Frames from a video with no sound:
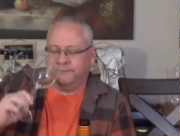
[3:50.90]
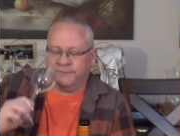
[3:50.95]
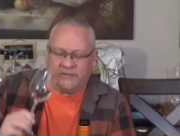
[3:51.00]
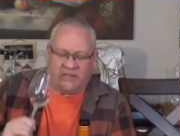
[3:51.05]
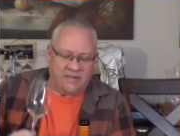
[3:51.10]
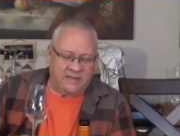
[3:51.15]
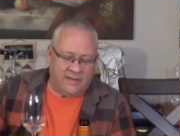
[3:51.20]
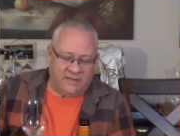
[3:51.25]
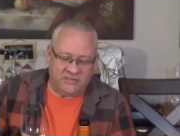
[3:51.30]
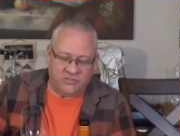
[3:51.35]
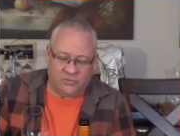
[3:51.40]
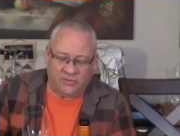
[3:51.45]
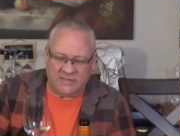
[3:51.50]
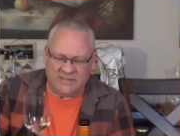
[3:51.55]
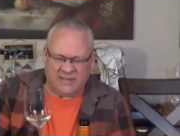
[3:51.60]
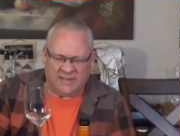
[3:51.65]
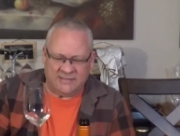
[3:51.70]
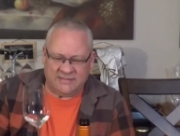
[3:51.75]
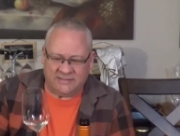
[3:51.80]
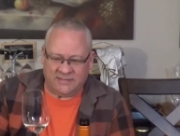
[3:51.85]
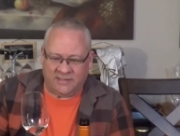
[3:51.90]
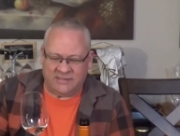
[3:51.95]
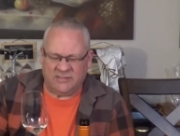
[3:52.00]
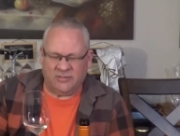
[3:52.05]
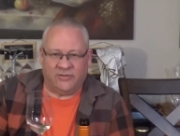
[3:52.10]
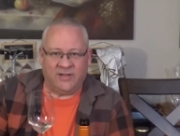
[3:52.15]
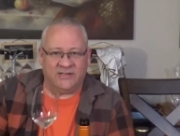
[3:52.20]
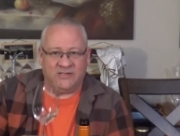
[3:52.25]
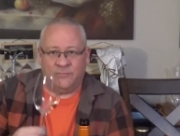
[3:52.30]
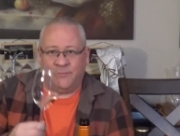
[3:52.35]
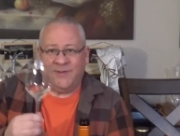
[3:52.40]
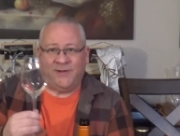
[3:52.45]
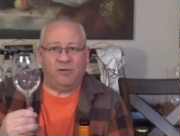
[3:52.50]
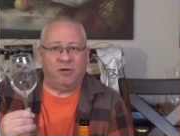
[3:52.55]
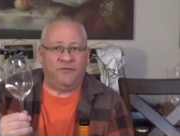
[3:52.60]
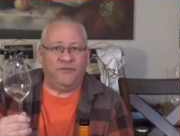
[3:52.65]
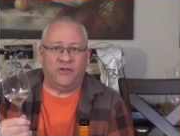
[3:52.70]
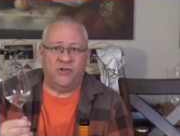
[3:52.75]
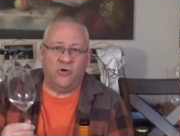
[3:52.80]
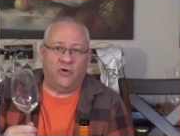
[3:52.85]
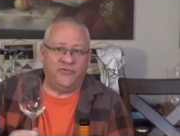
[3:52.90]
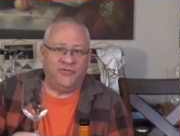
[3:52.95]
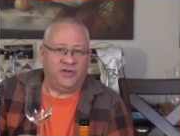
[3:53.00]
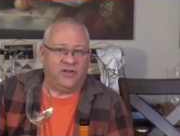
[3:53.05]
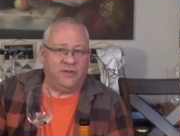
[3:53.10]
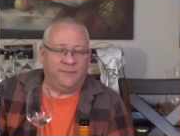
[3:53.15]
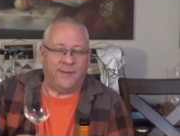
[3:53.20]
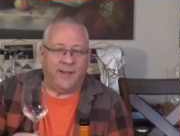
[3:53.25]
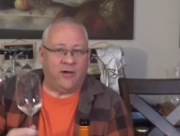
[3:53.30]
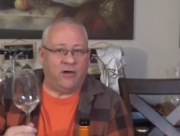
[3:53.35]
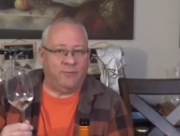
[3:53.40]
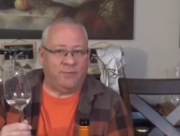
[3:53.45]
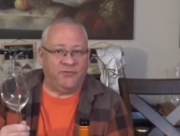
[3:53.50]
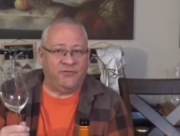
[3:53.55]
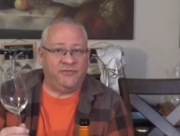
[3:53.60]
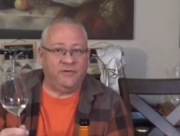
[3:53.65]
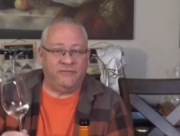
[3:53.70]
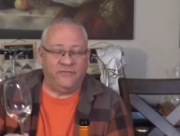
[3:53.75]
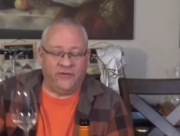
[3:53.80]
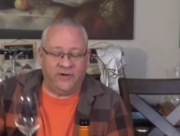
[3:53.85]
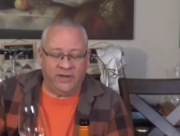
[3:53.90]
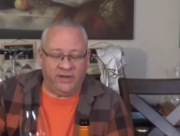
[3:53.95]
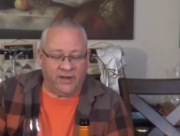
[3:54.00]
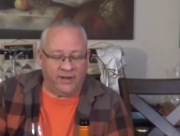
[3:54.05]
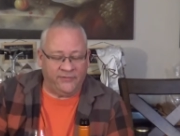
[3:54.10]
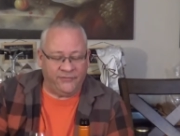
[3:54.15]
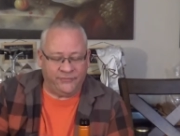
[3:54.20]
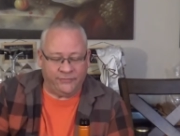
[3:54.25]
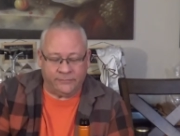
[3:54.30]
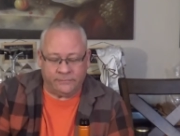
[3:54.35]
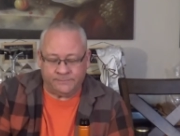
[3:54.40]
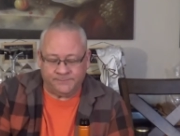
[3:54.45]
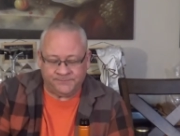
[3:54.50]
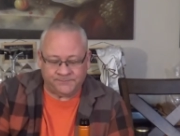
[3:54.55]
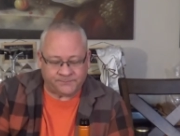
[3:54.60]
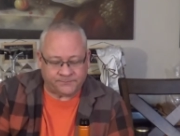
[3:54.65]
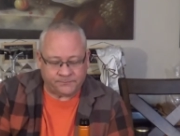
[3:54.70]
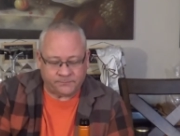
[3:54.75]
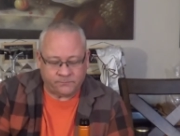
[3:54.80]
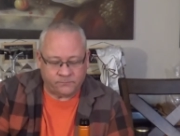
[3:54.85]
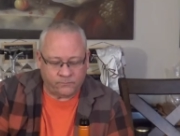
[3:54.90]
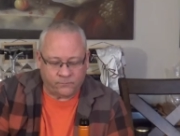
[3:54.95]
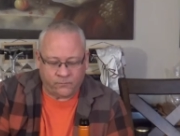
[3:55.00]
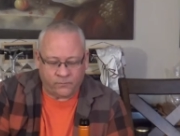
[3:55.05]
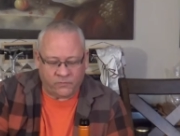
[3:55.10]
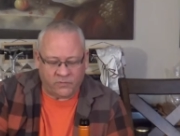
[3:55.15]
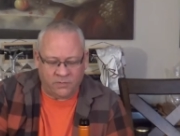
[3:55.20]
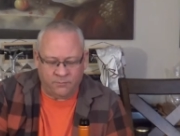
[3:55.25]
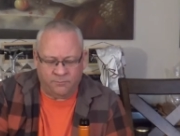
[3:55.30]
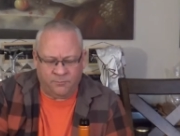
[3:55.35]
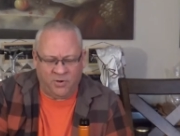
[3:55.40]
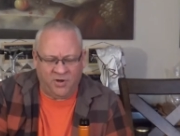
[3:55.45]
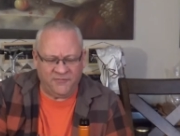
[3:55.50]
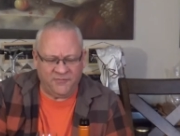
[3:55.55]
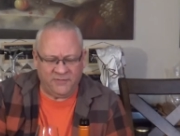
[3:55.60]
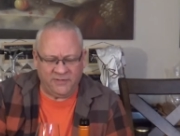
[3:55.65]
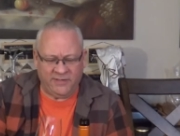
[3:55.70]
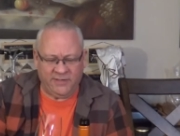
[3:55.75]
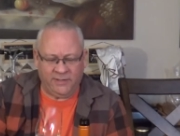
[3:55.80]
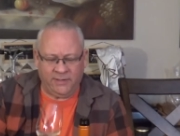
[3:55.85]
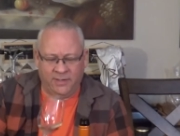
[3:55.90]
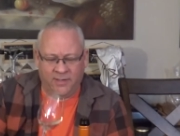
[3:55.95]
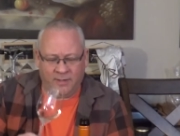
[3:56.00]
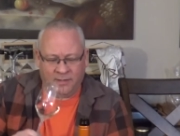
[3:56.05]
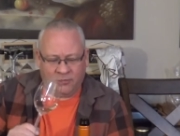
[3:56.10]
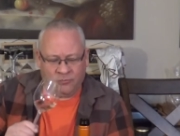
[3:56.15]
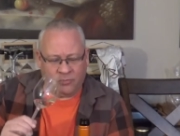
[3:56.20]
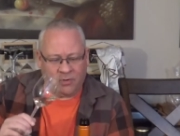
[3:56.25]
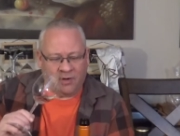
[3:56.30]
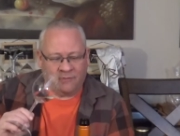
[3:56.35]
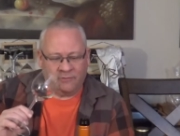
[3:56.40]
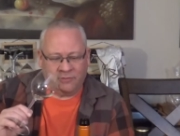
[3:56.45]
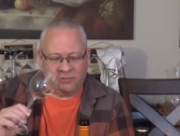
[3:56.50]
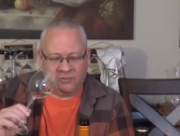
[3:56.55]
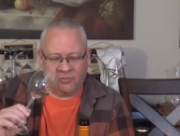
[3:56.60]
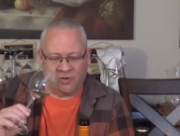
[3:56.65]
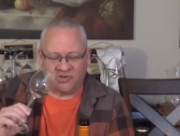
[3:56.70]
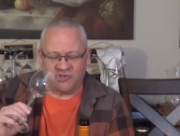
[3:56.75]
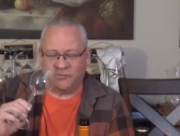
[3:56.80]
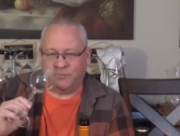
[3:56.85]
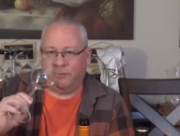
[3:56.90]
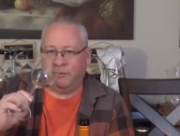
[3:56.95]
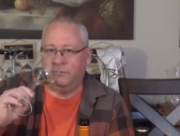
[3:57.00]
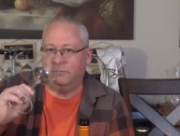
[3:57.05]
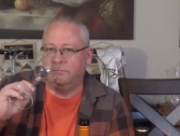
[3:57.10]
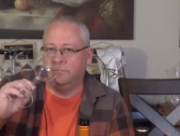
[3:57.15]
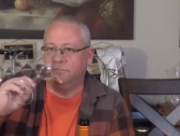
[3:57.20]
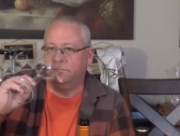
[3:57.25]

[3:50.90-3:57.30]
Yeah, so it's okay. It's better on the nose and on the palate, but still very nice. Perfectly crushable.